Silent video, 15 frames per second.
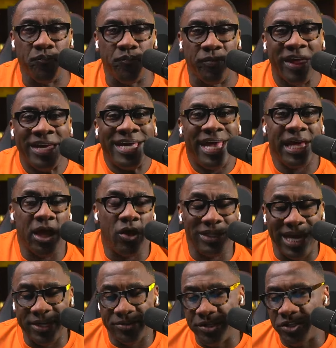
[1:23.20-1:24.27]
Hello, ladies
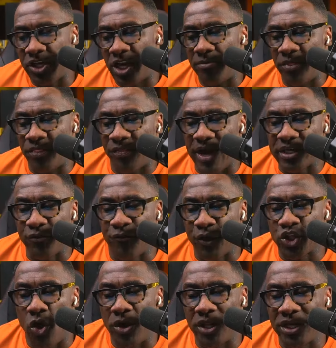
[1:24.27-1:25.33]
and gentlemen. Thank you for
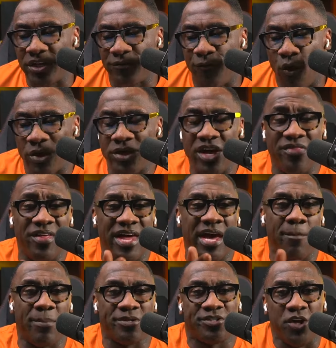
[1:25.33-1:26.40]
joining us for another
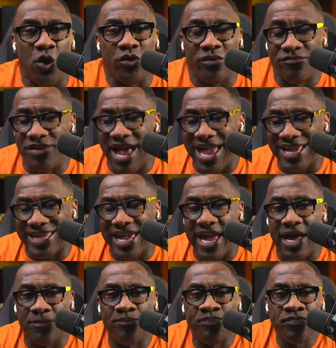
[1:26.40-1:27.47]
episode of
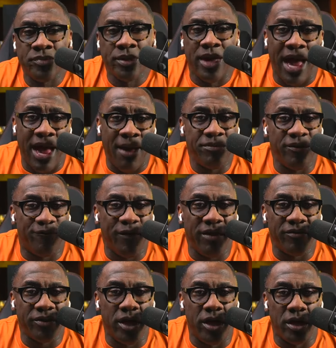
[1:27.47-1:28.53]
Nightcap. I'm your
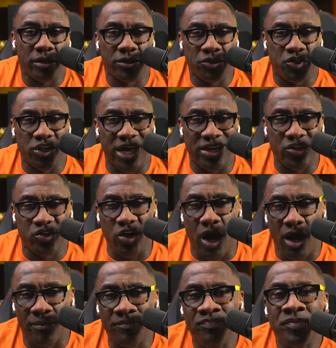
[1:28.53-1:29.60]
favorite unc, Shannon
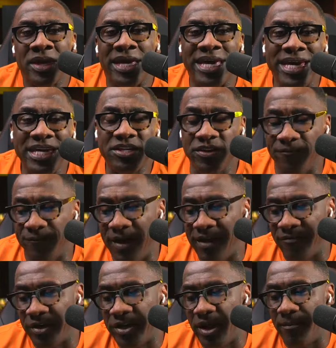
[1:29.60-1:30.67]
Sharpe. He's your
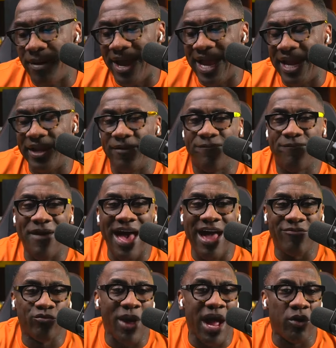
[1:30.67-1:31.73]
favorite number
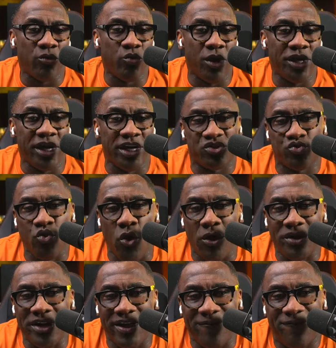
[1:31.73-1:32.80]
85 route running
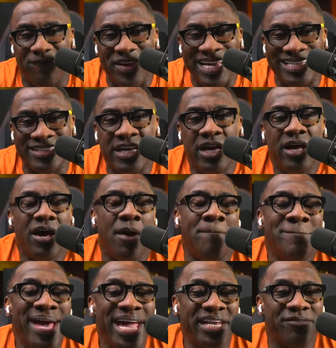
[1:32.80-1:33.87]
extraordinaire feat
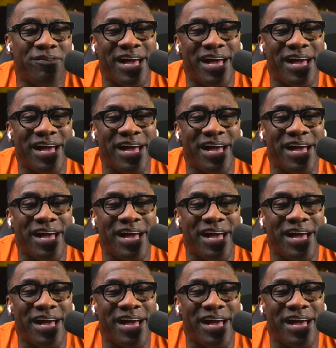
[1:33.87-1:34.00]
made